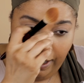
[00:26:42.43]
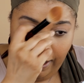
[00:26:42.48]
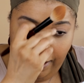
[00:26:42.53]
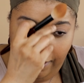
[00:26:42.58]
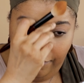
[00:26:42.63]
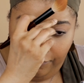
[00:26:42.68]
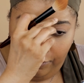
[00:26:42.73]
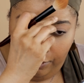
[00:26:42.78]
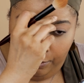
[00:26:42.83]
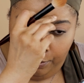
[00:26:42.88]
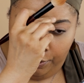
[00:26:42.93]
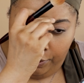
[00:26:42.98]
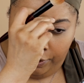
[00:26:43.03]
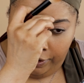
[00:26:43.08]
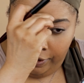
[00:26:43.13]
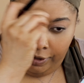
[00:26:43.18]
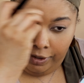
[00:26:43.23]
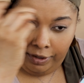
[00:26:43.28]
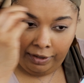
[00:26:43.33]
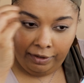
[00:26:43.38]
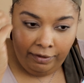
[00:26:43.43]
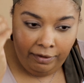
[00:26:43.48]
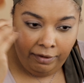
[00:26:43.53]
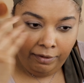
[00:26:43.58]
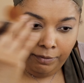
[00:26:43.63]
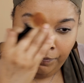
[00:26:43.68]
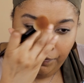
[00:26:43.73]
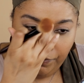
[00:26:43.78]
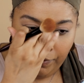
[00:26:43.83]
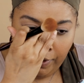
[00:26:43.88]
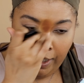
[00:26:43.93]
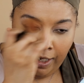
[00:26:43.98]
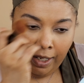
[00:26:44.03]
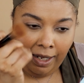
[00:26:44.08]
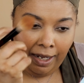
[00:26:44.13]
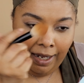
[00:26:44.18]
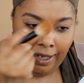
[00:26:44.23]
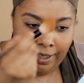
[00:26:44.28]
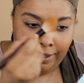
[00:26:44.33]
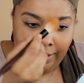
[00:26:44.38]
ever put
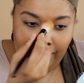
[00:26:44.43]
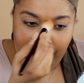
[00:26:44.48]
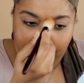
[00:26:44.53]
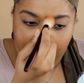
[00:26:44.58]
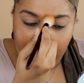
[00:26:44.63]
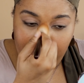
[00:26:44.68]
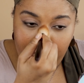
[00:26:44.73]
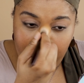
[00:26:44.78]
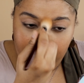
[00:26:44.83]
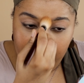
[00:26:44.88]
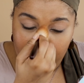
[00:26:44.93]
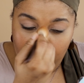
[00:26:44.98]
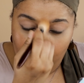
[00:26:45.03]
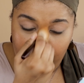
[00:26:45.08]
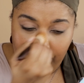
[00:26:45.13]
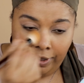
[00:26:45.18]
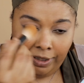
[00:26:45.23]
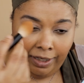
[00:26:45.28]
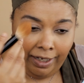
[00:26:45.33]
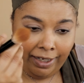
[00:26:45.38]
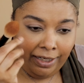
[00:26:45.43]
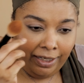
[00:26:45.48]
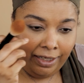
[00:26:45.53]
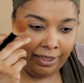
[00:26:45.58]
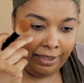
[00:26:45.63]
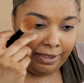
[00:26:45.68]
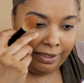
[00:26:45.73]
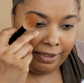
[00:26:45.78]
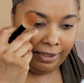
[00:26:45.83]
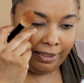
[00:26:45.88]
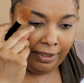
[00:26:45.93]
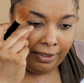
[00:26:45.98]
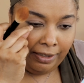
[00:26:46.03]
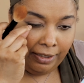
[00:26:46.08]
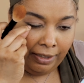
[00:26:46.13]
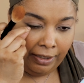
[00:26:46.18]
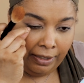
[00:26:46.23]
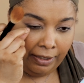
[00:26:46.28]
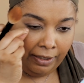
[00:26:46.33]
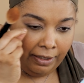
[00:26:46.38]
highlighter, so when the light hits
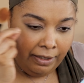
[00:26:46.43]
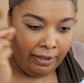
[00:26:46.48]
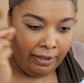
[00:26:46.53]
it,